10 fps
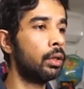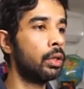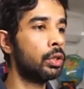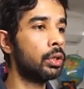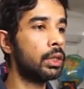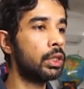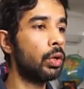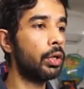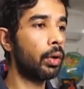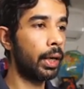So this is
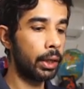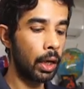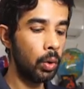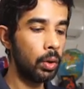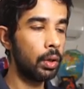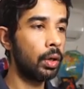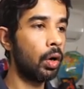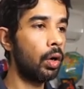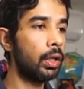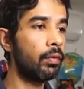going to write out
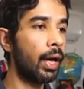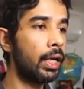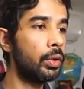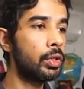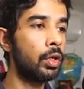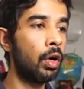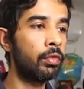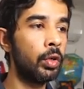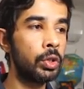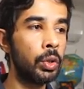all the values of
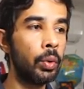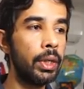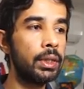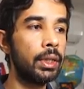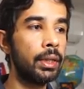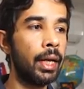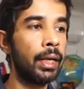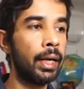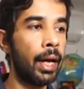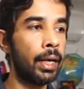those GUIDs that
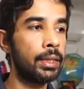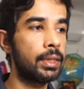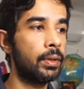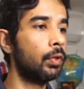it has.